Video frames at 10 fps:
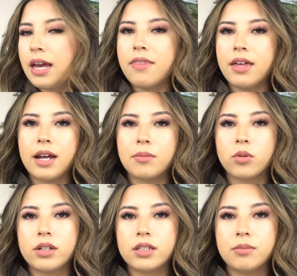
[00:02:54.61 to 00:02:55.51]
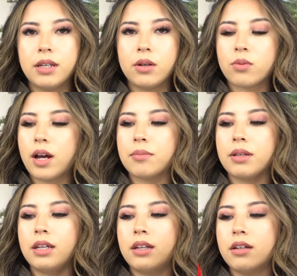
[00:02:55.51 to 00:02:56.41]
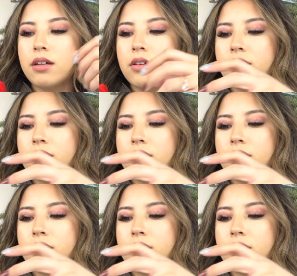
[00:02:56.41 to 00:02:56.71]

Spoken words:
and then I'm going to be wrapping